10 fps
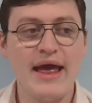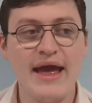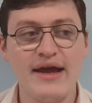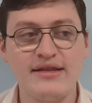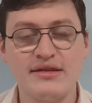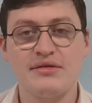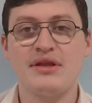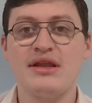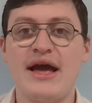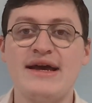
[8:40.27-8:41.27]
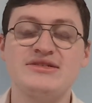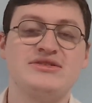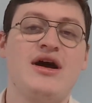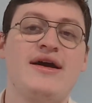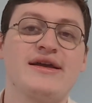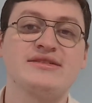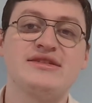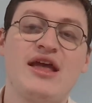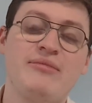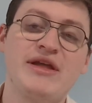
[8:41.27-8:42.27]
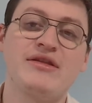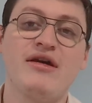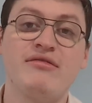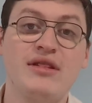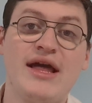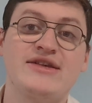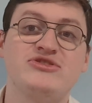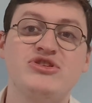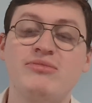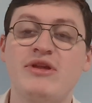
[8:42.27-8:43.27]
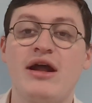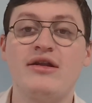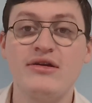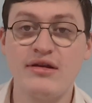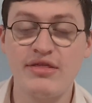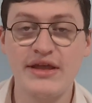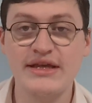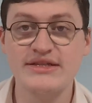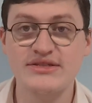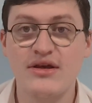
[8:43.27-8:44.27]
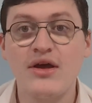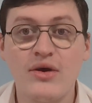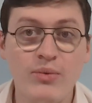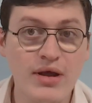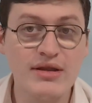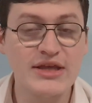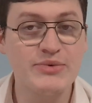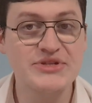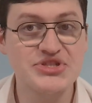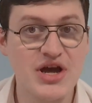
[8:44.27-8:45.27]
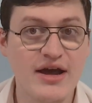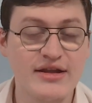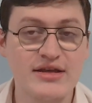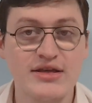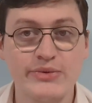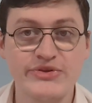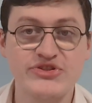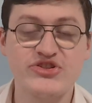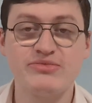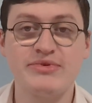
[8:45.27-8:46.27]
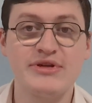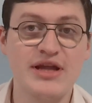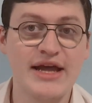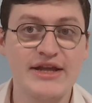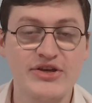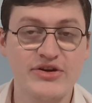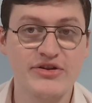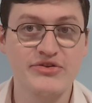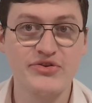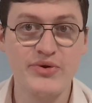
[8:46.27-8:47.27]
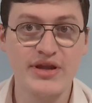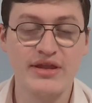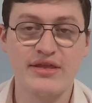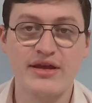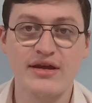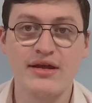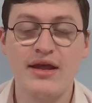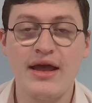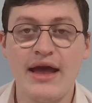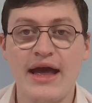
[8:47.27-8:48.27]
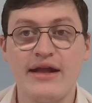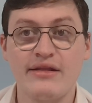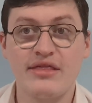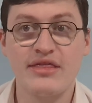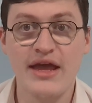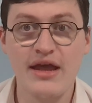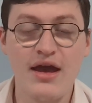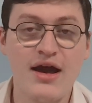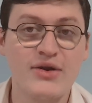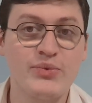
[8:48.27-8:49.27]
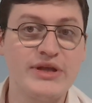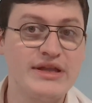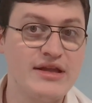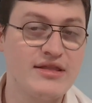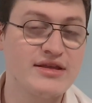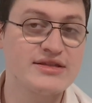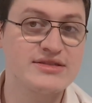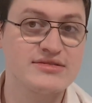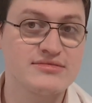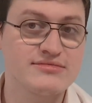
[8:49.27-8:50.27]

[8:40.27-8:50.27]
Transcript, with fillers: And the last dying statement of the last human on Earth is, well, he was Johnny, he was stupid, and he couldn't do anything, and thank God we did this.